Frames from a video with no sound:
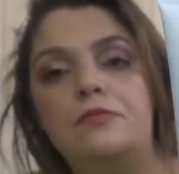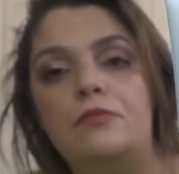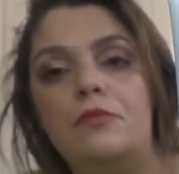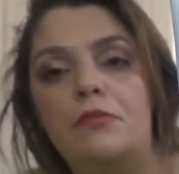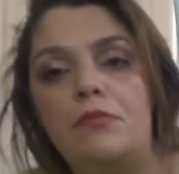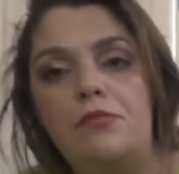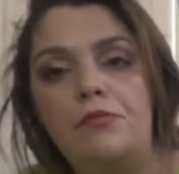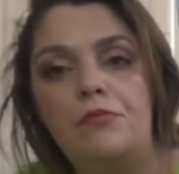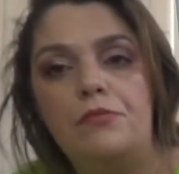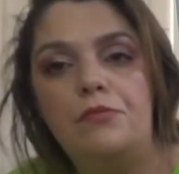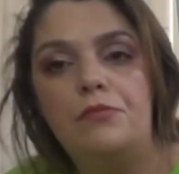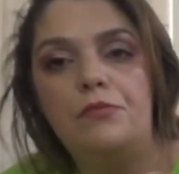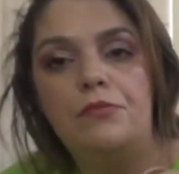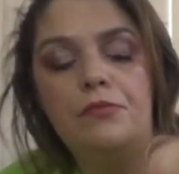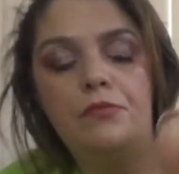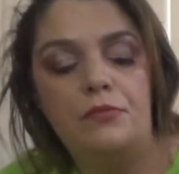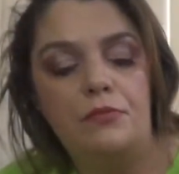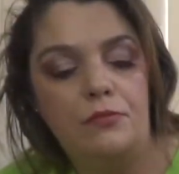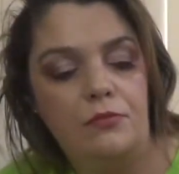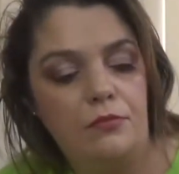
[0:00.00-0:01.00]

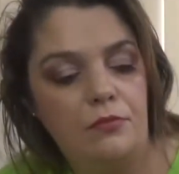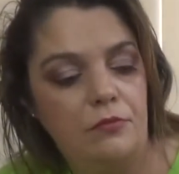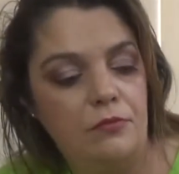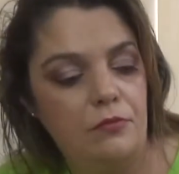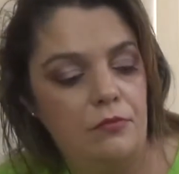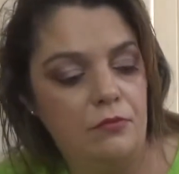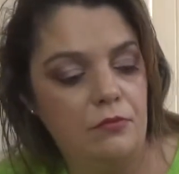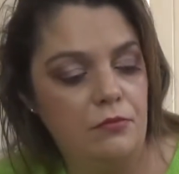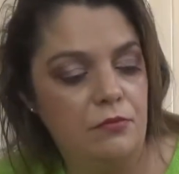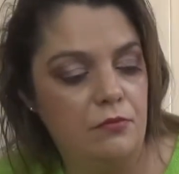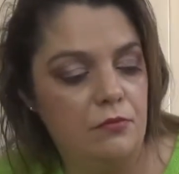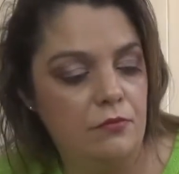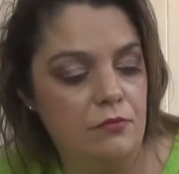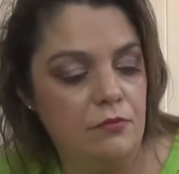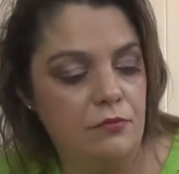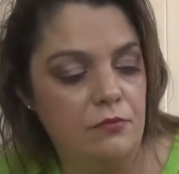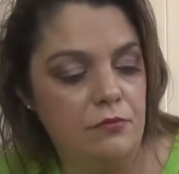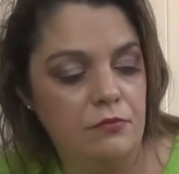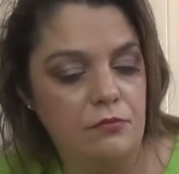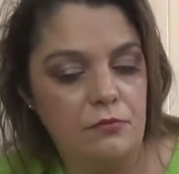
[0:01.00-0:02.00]

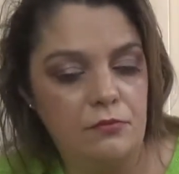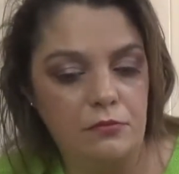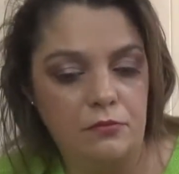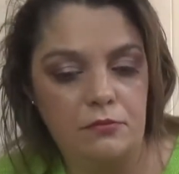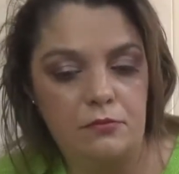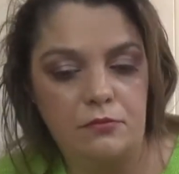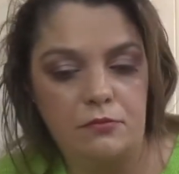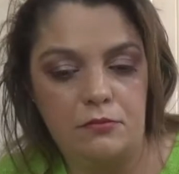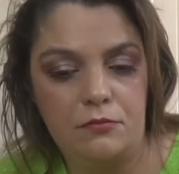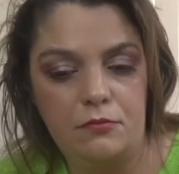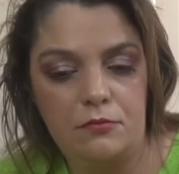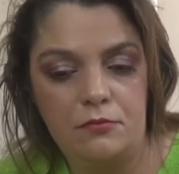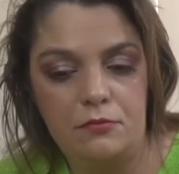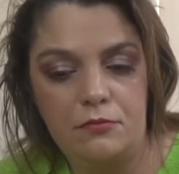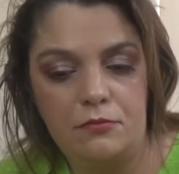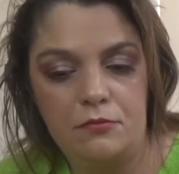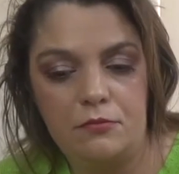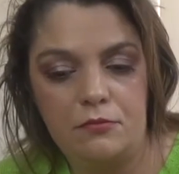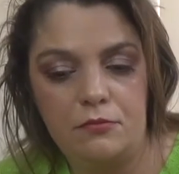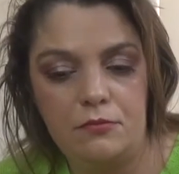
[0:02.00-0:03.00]

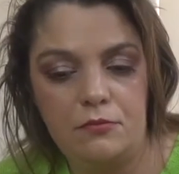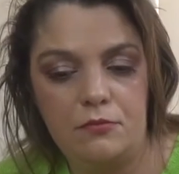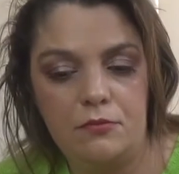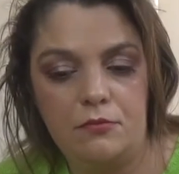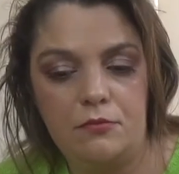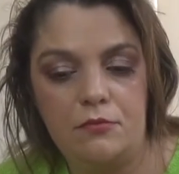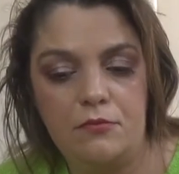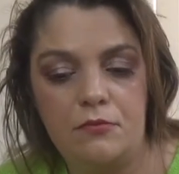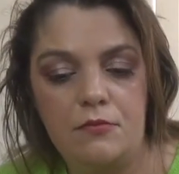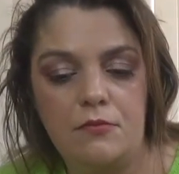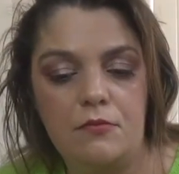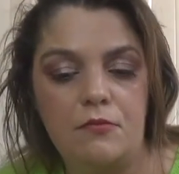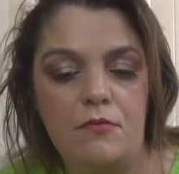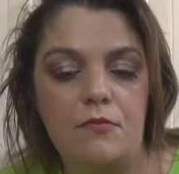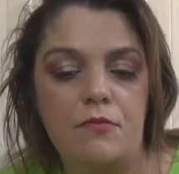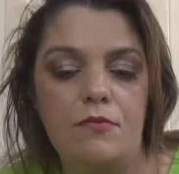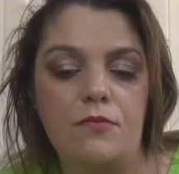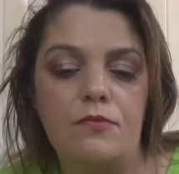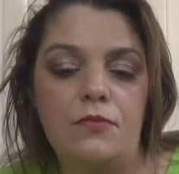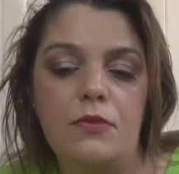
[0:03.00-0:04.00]
No one is speaking in this clip.